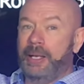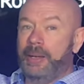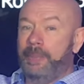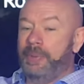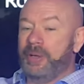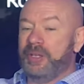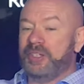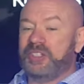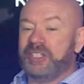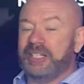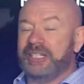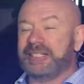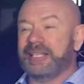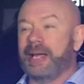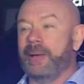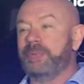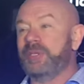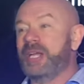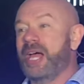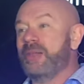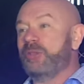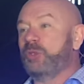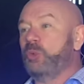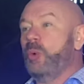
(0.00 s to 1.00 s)
But you see,
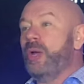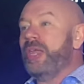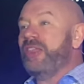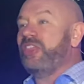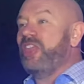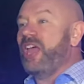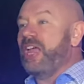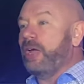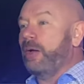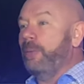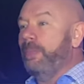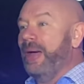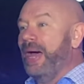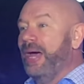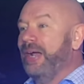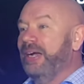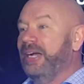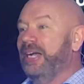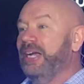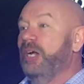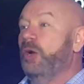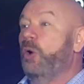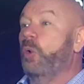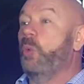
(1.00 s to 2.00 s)
sometimes we think about
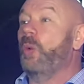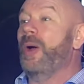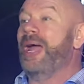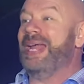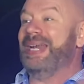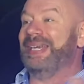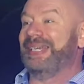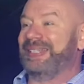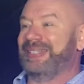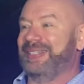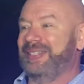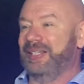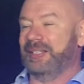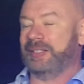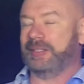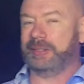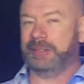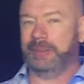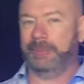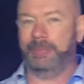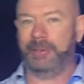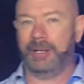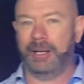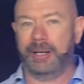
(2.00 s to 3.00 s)
it in a weight
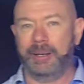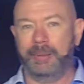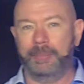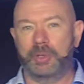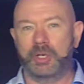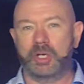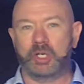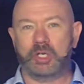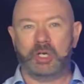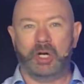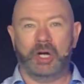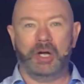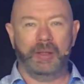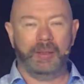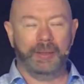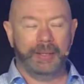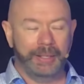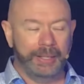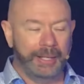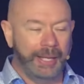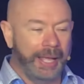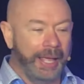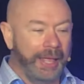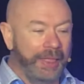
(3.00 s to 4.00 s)
system, I'm going to call
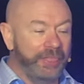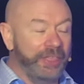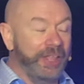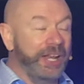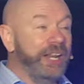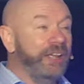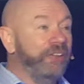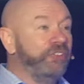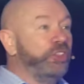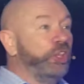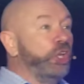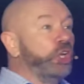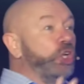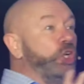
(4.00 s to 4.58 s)
it. That if the